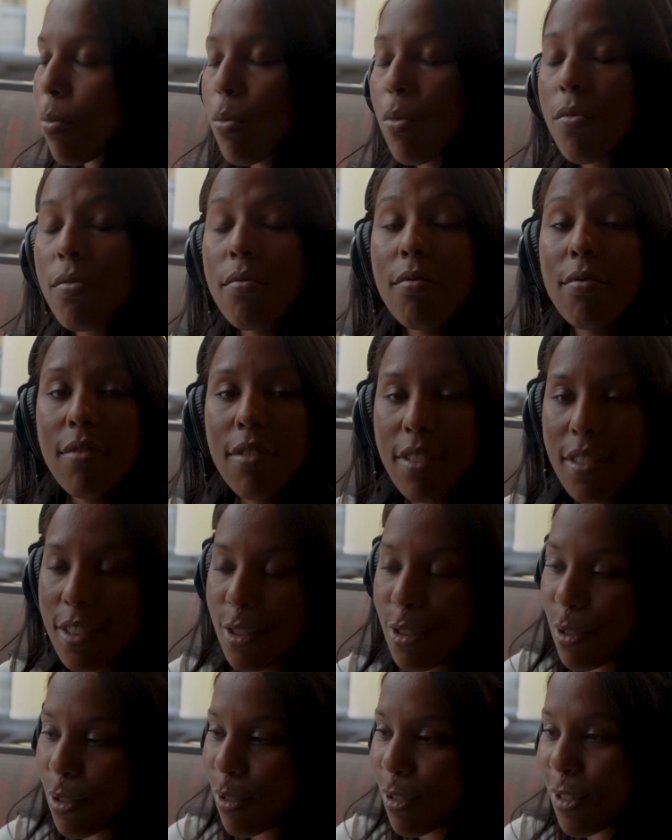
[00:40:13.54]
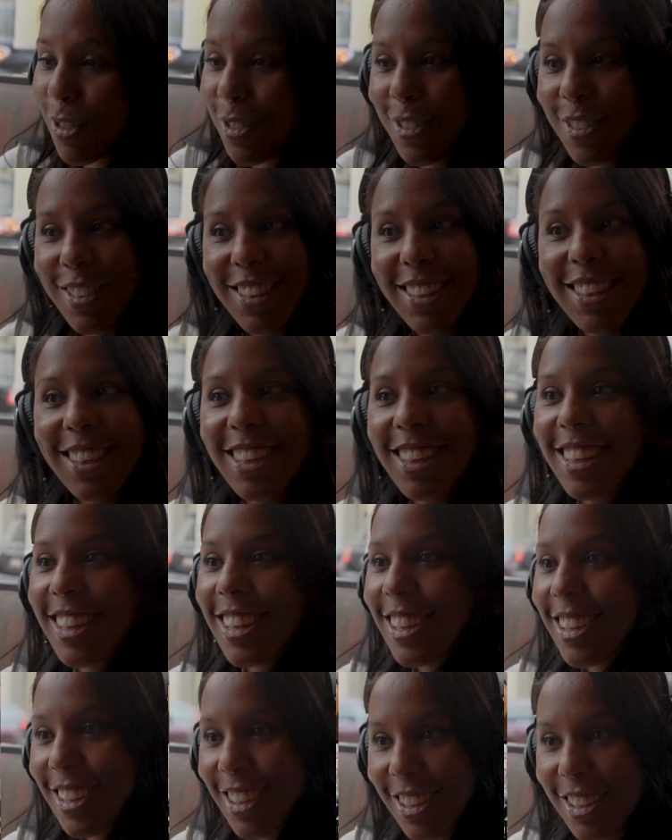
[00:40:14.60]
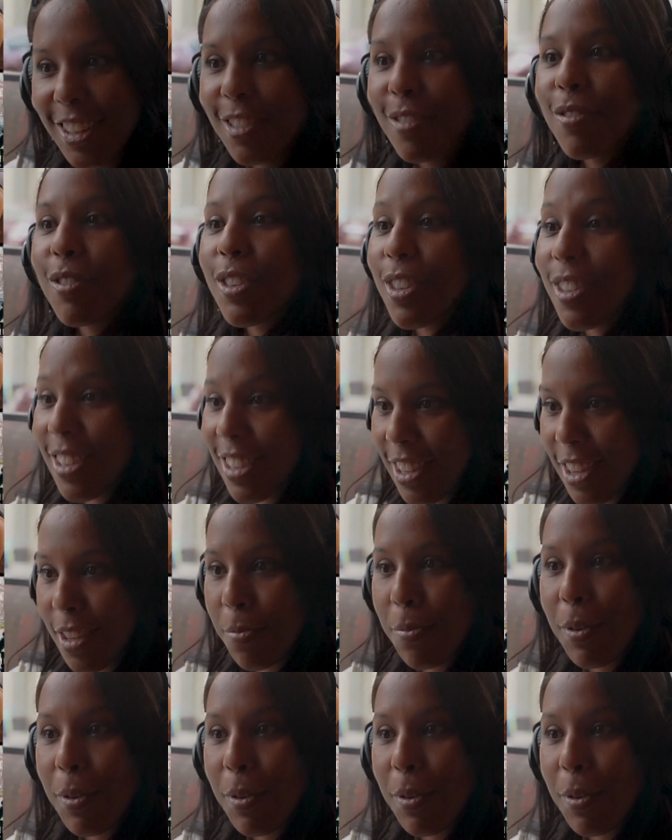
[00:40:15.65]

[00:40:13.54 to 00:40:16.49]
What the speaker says: Because a lot of people are afraid and they'll sit